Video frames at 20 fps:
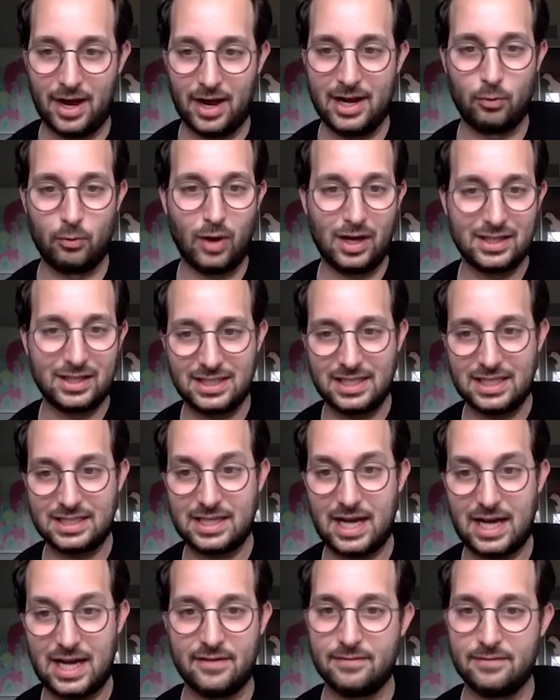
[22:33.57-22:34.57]
It wasn't this
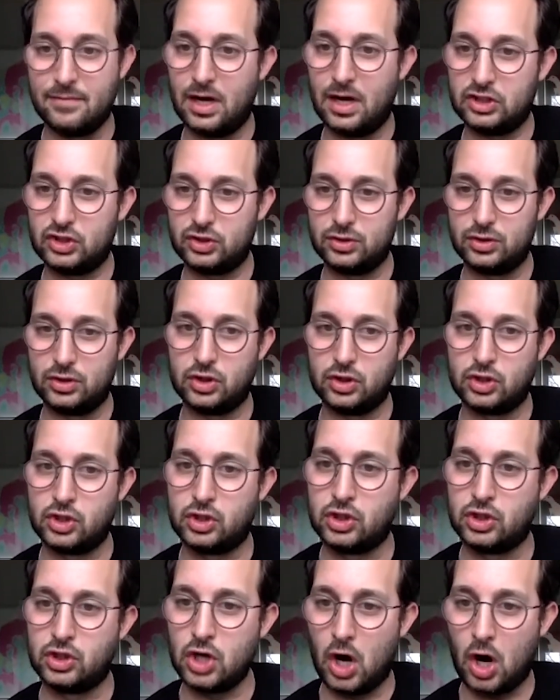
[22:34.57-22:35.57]
kind of much
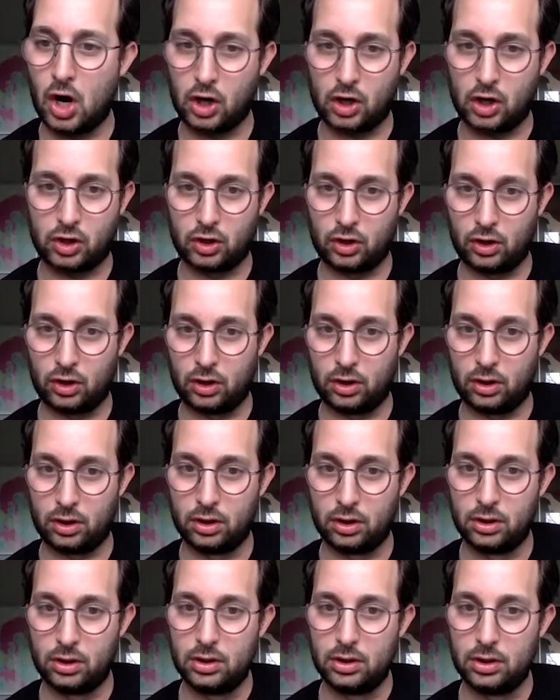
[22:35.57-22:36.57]
darker,
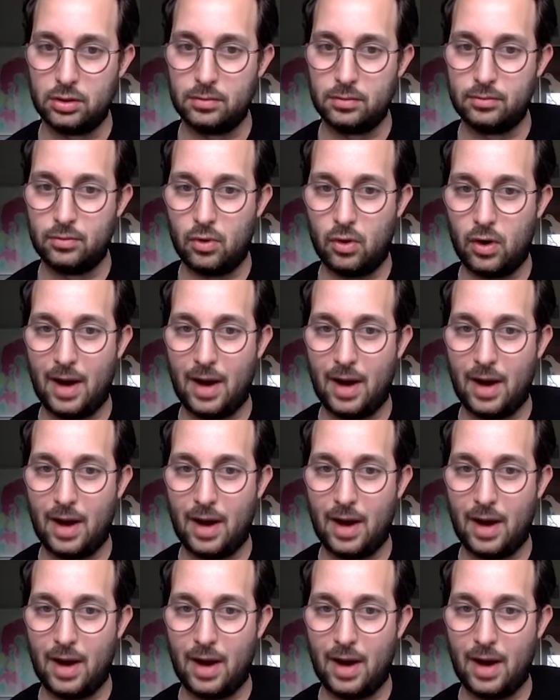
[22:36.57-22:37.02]
more.